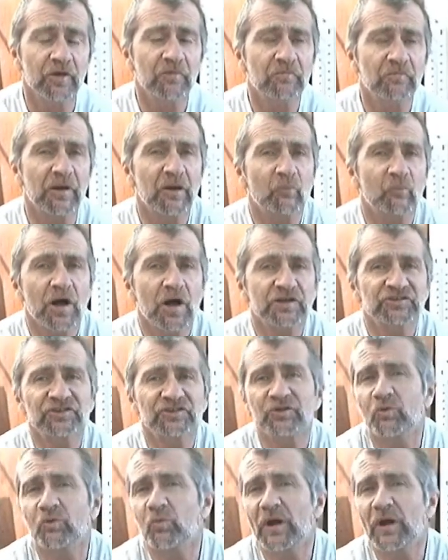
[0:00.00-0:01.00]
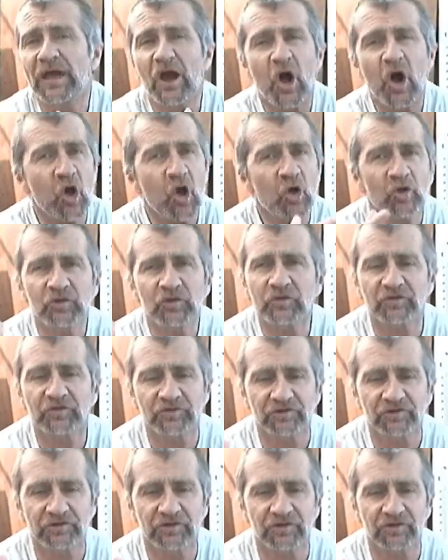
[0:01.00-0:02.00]
by washing away all your
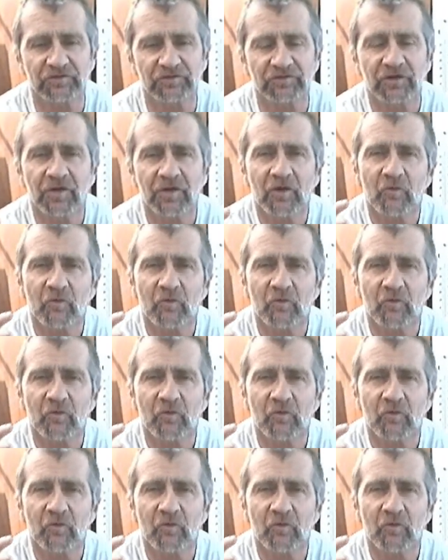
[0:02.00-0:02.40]
sins,